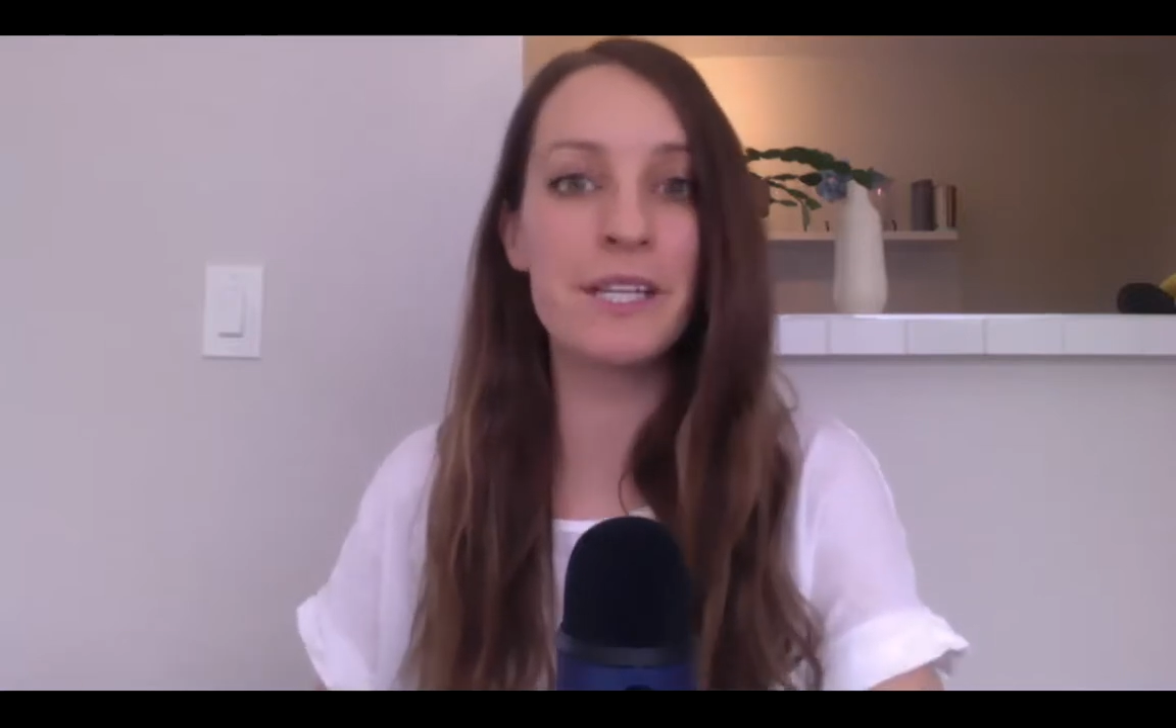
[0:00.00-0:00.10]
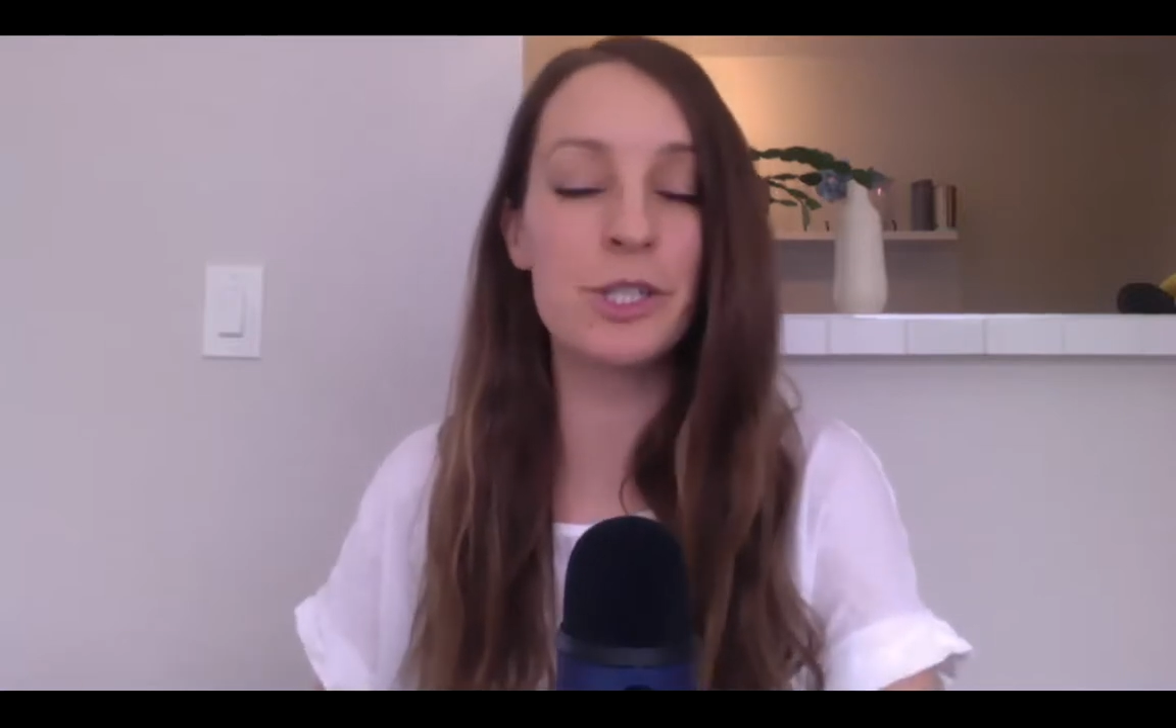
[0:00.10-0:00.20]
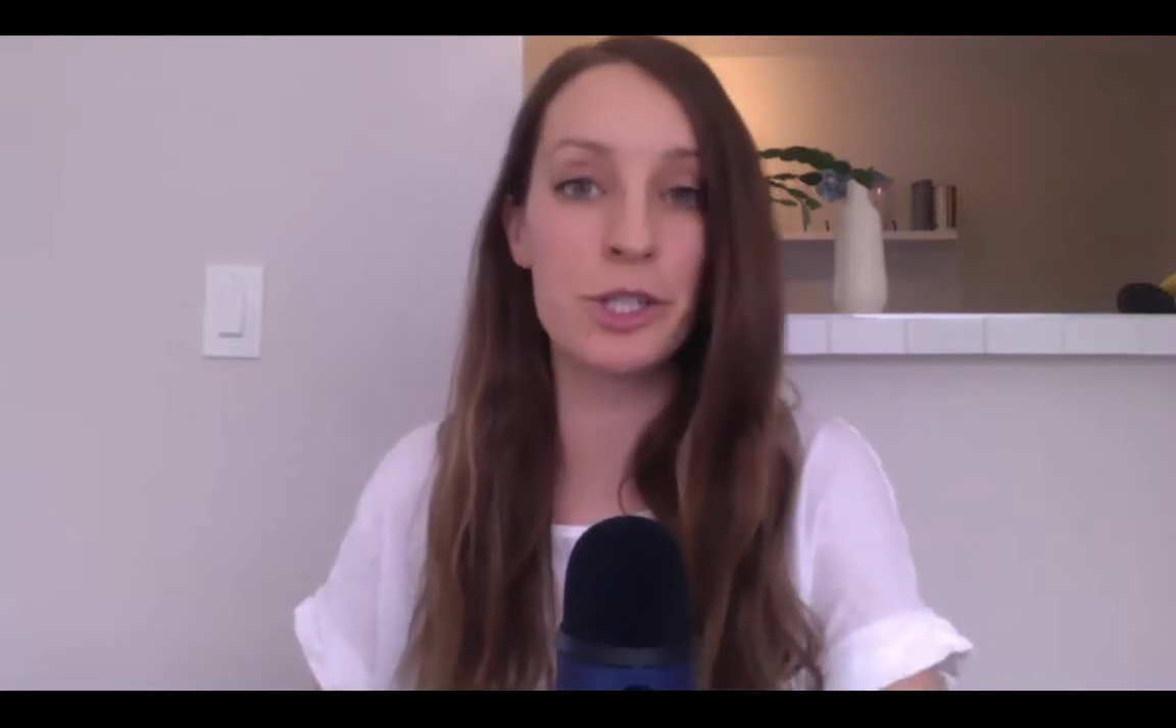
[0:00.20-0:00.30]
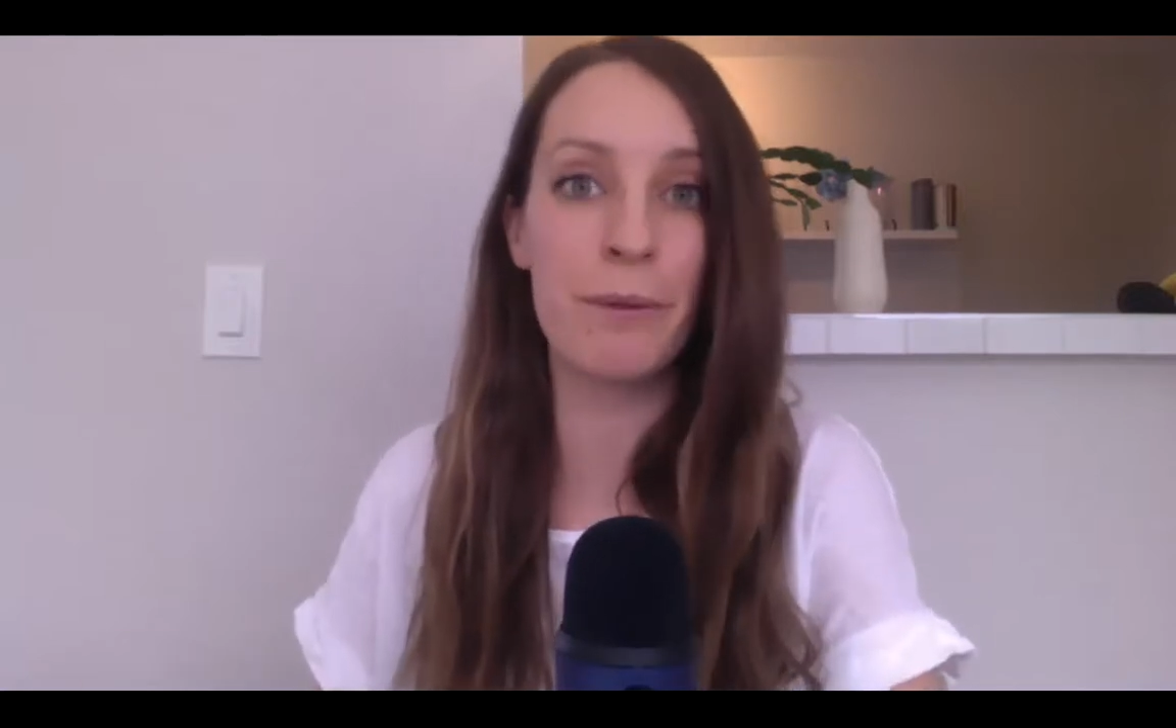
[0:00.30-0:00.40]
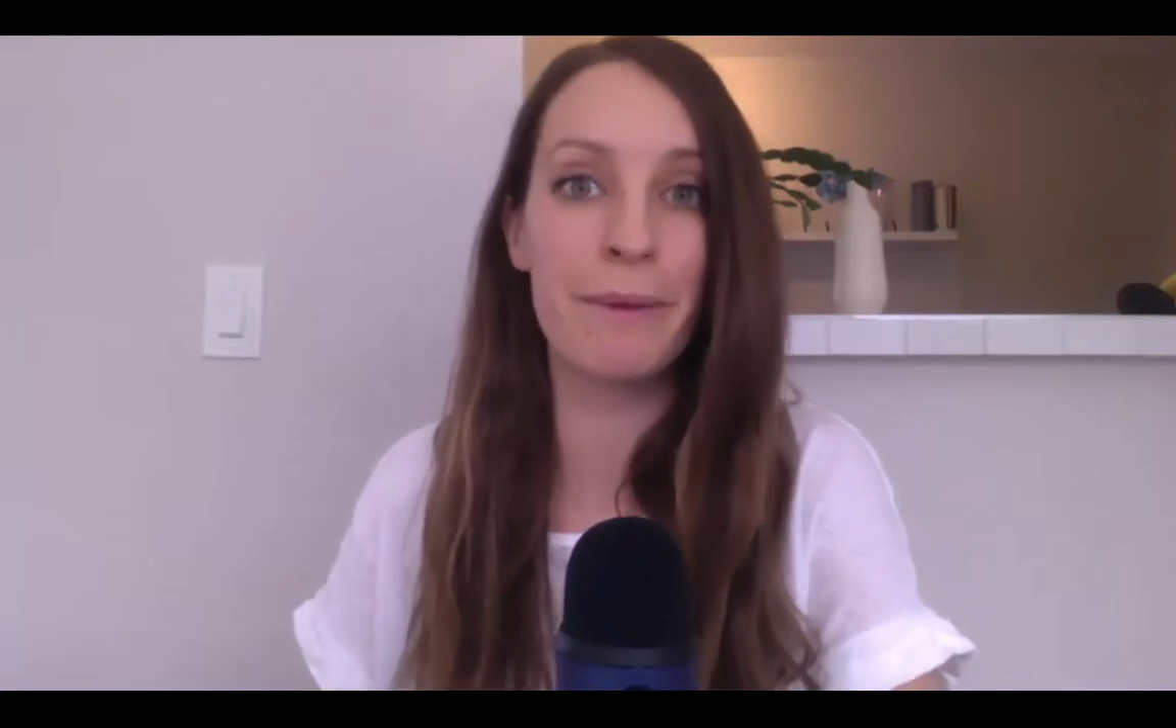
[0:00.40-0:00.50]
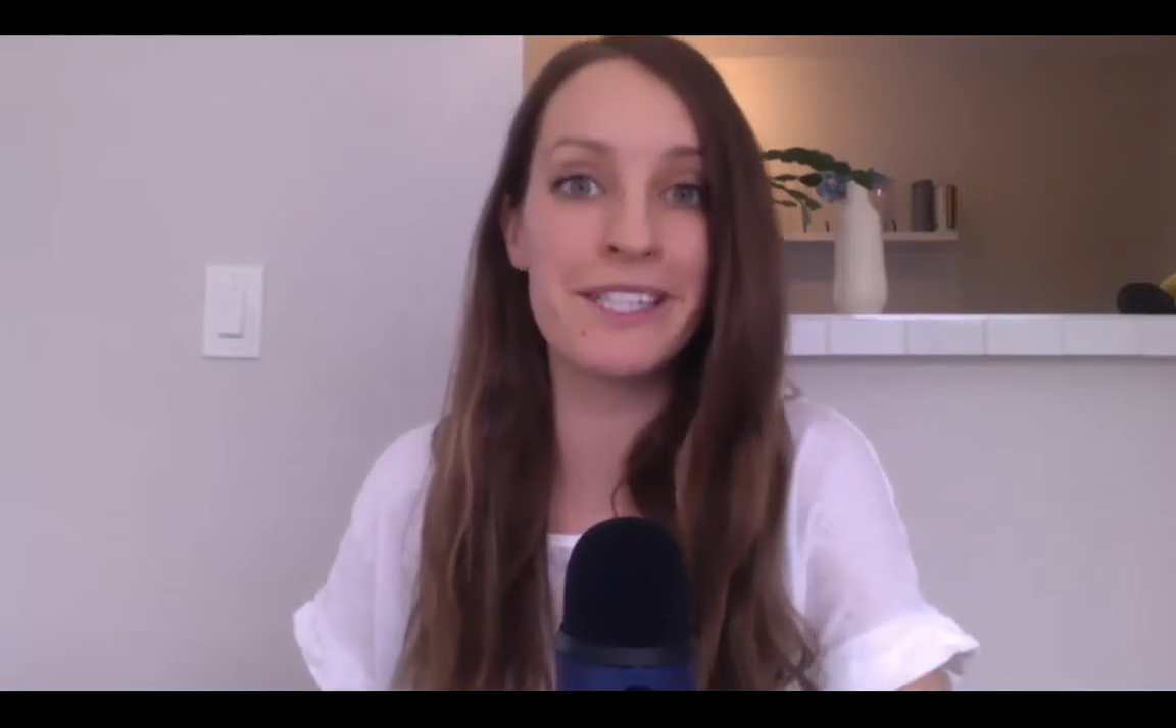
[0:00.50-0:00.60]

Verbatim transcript: share my